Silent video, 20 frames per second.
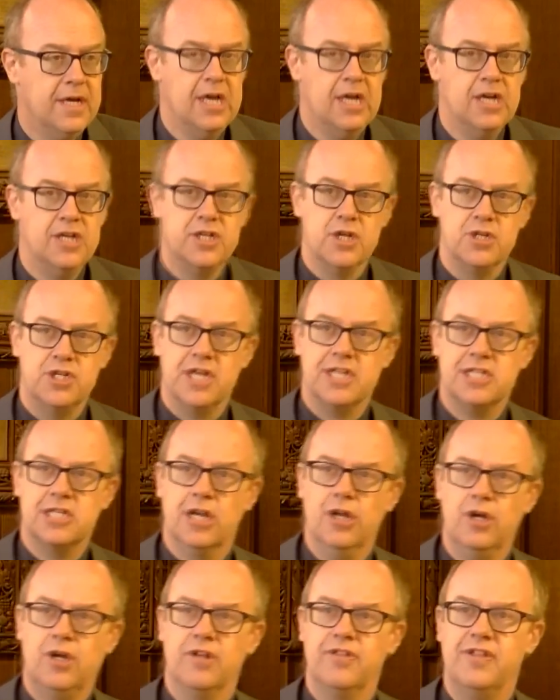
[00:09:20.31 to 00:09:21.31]
So just
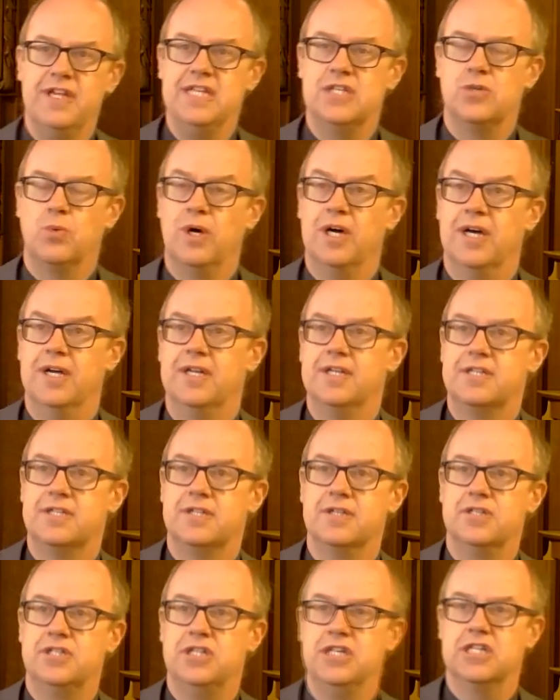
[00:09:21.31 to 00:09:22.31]
look at these words
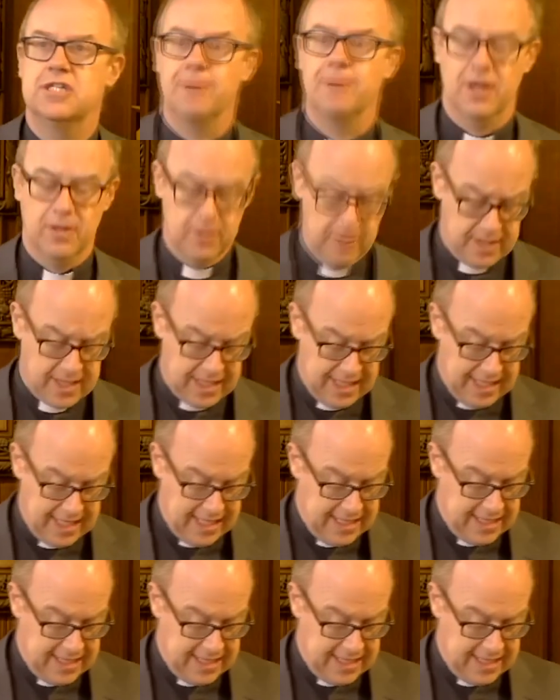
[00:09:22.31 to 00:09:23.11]
that she spoke in